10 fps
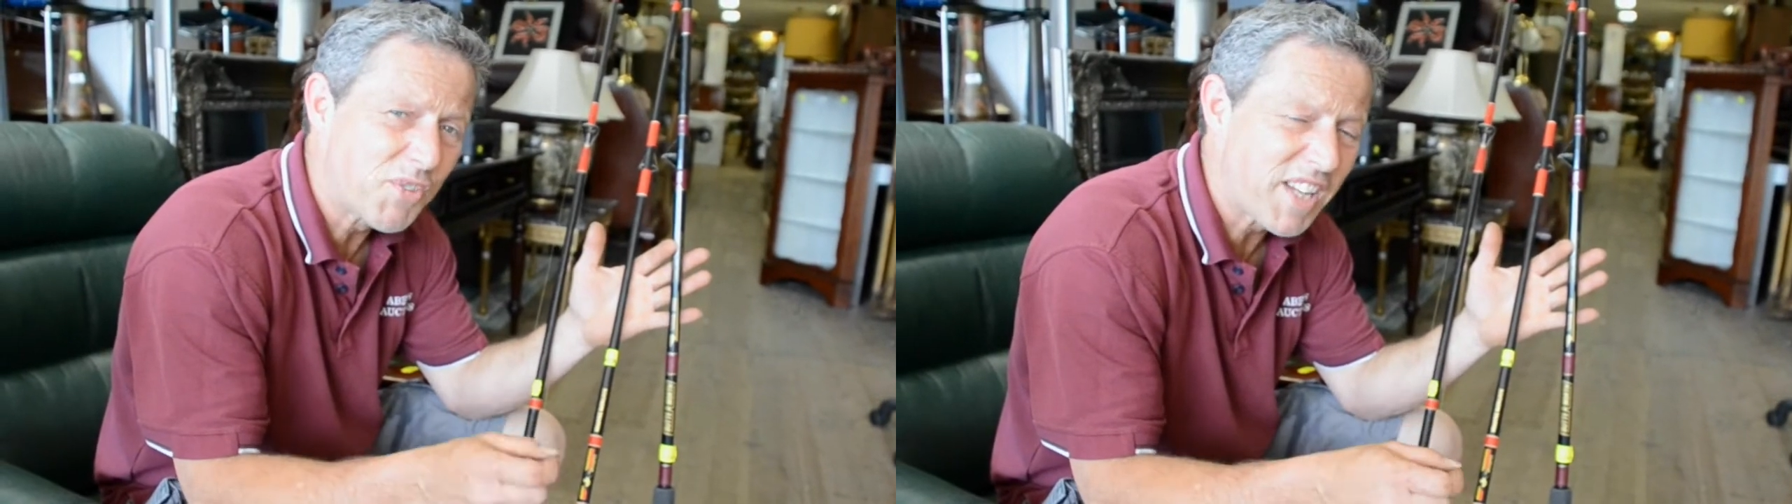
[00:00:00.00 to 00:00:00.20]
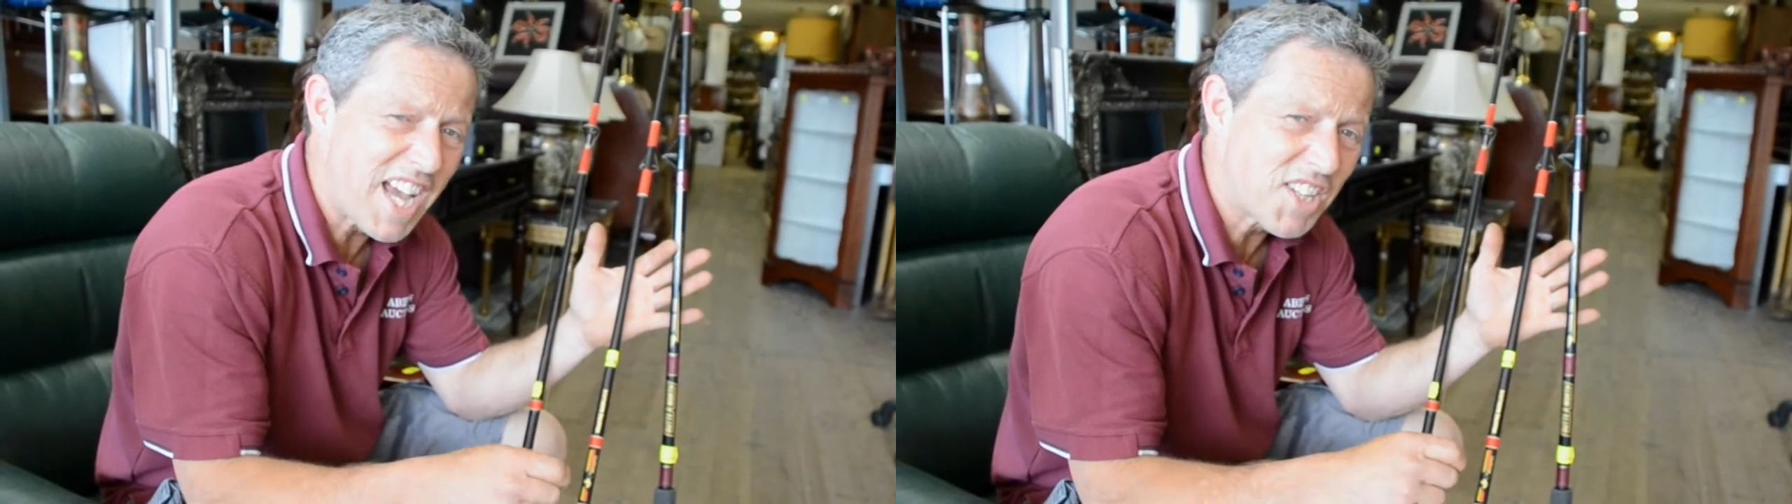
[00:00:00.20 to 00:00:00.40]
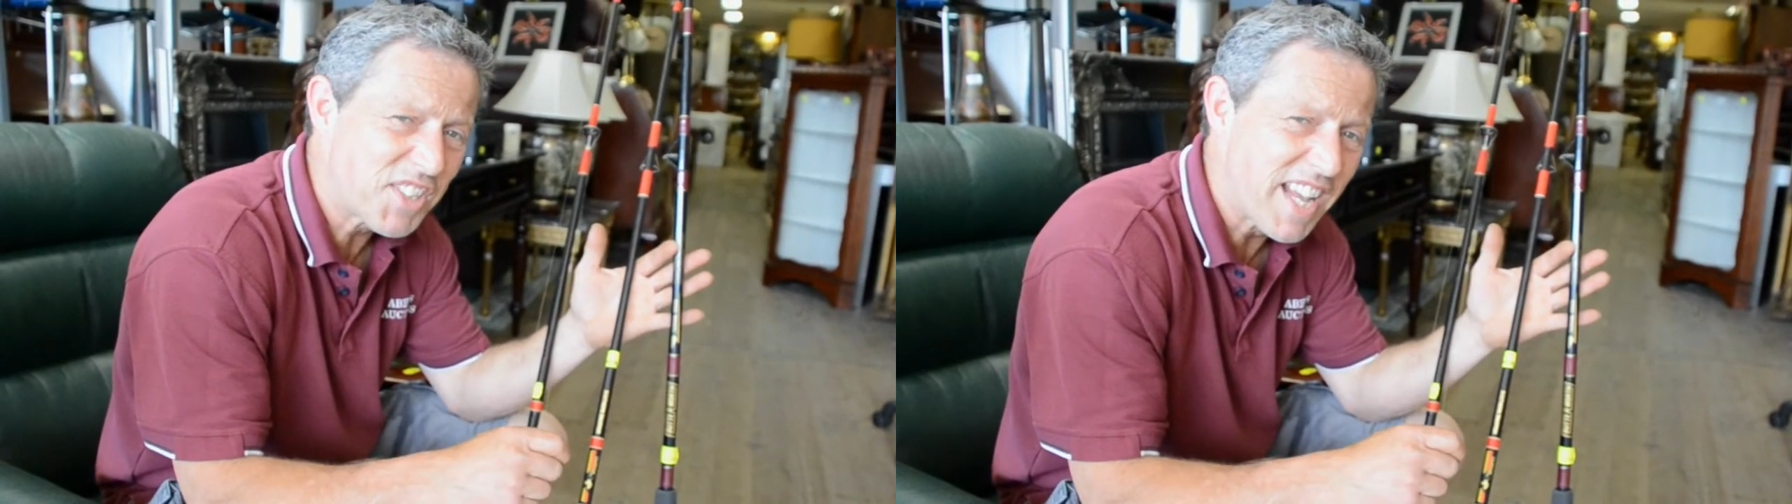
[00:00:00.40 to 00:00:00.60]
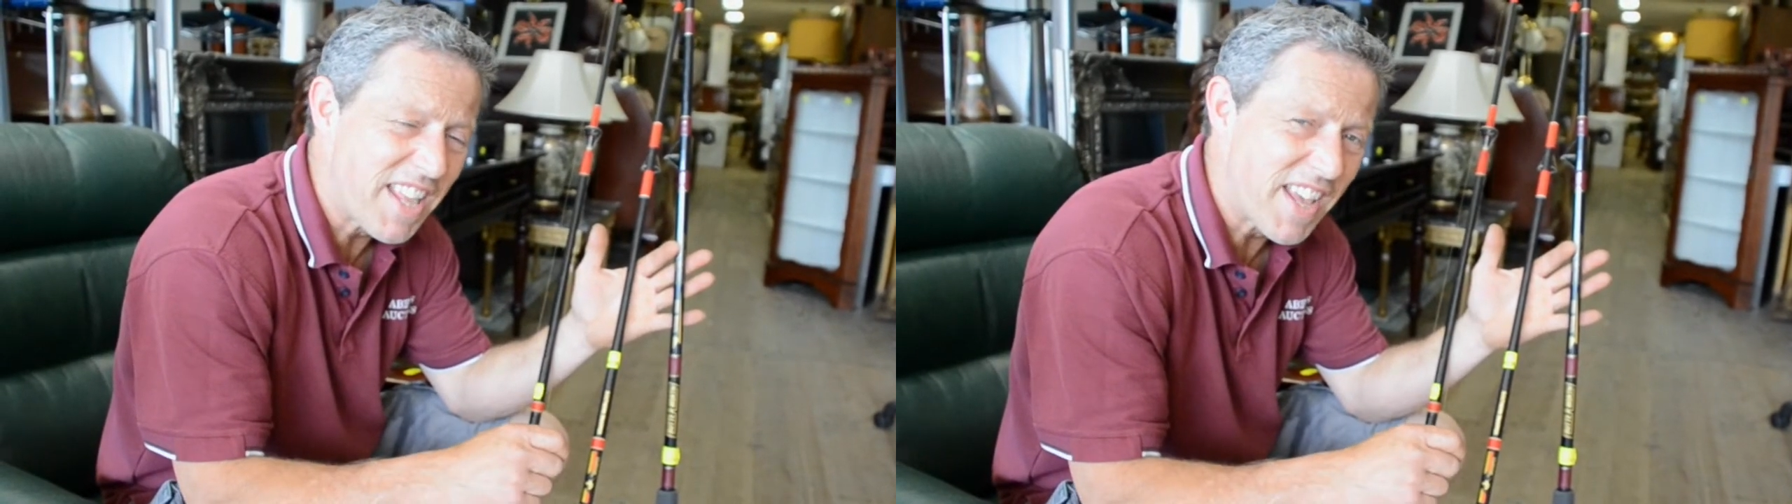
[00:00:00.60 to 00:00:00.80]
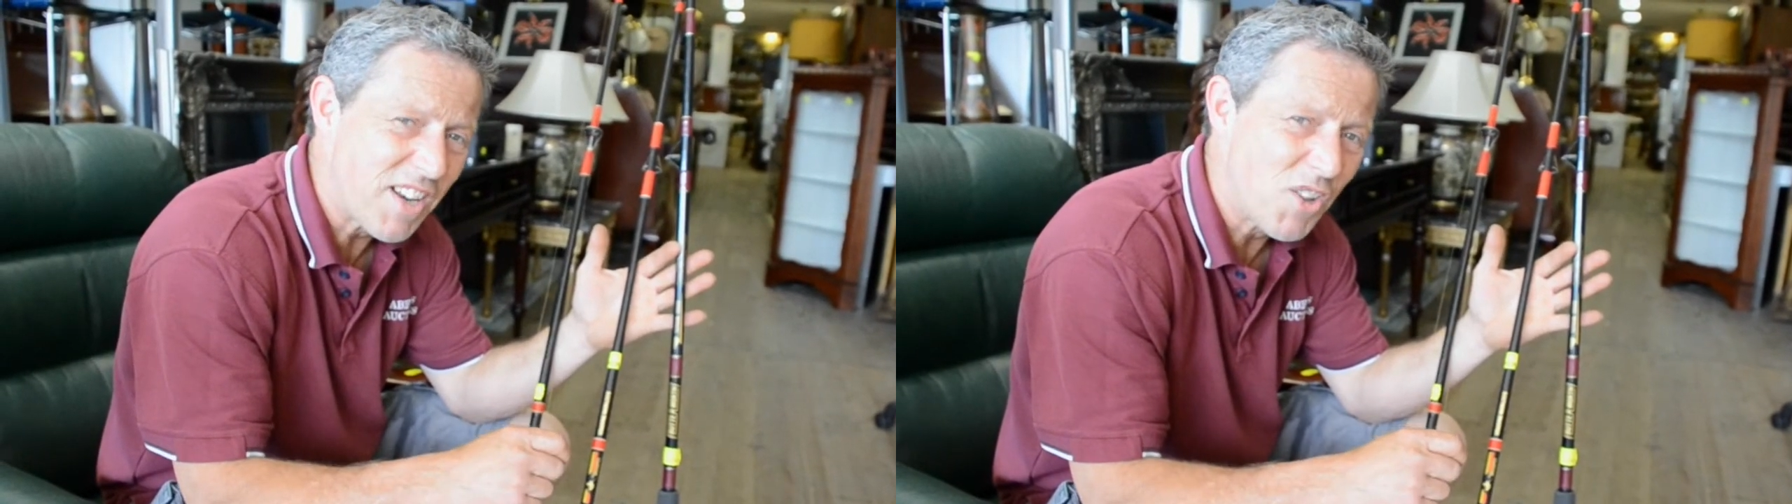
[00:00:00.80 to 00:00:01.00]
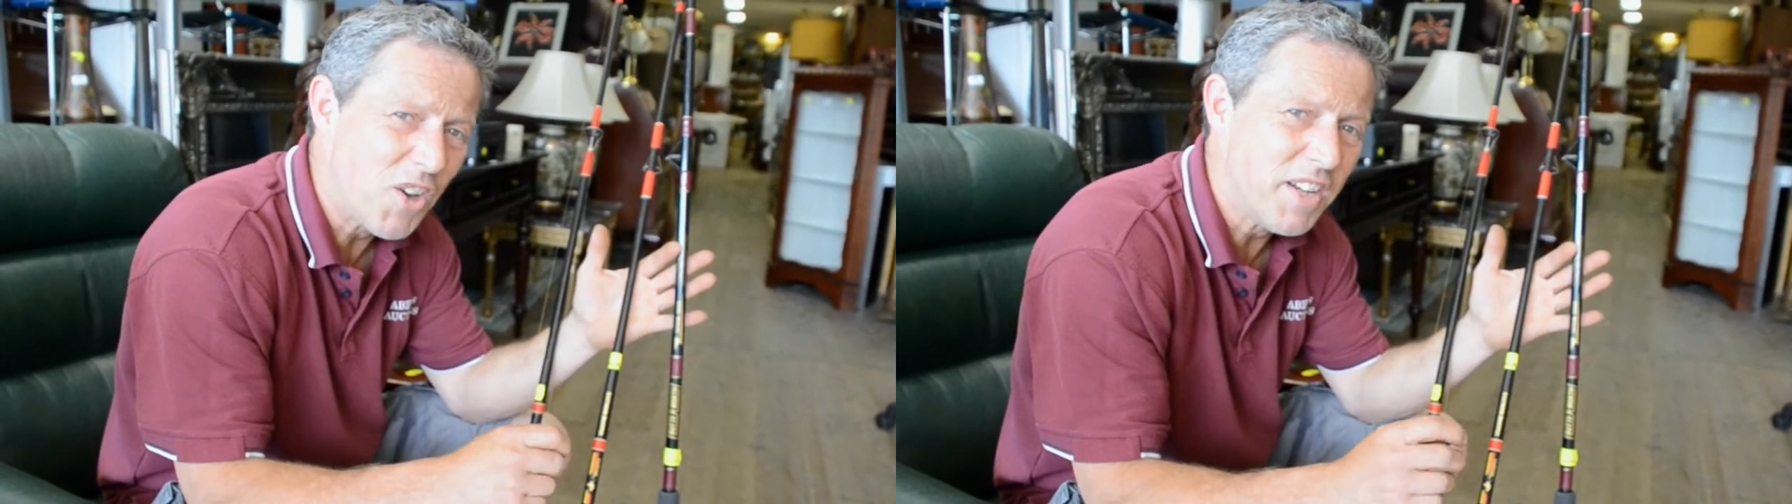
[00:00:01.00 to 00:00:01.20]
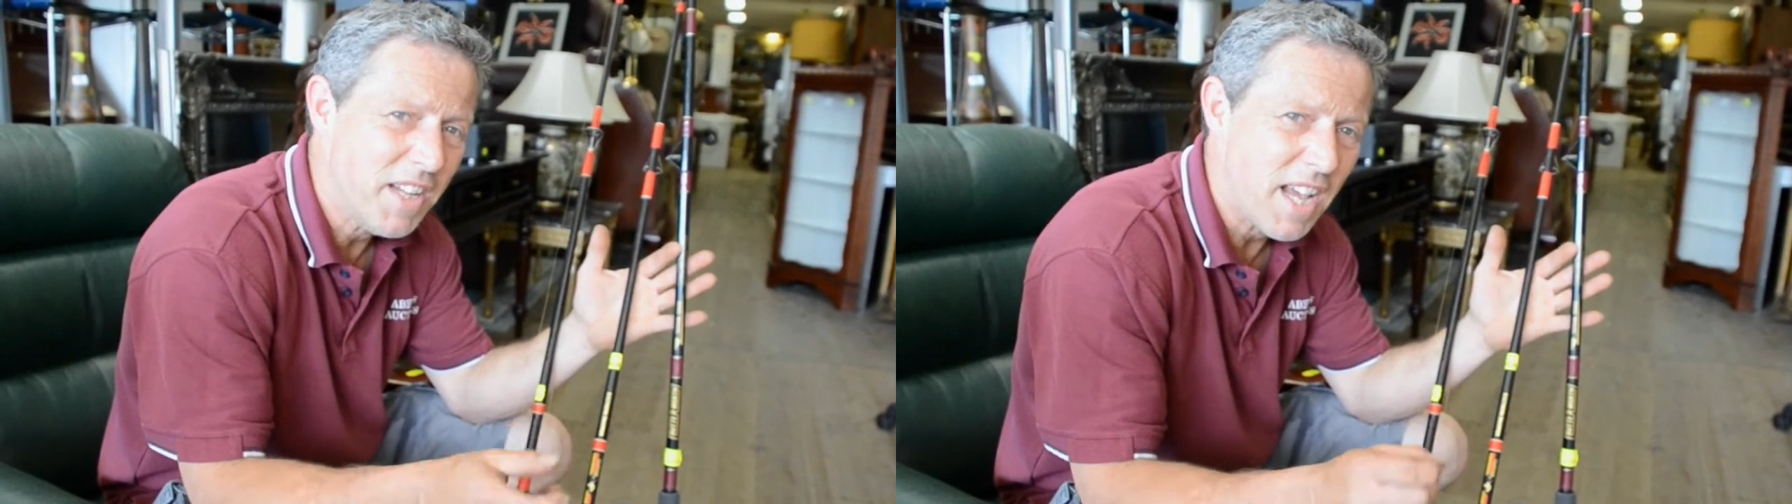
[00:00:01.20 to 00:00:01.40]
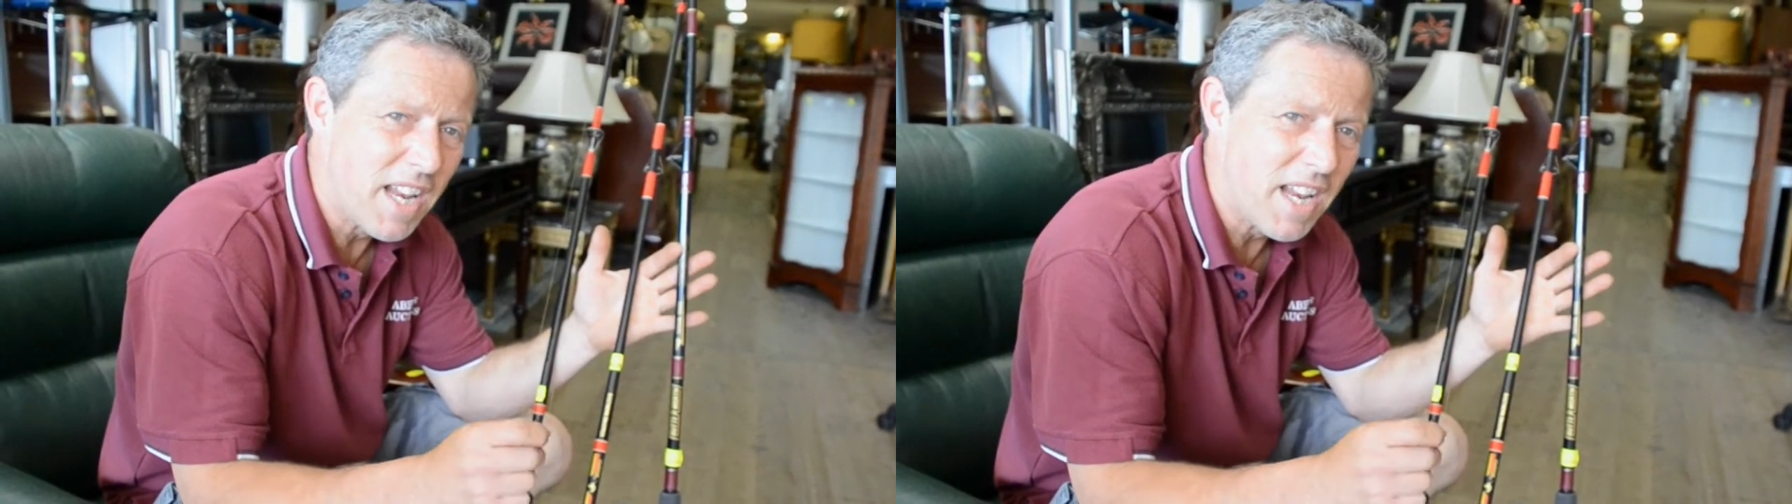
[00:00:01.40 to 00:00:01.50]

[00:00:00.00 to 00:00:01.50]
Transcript: casting out that line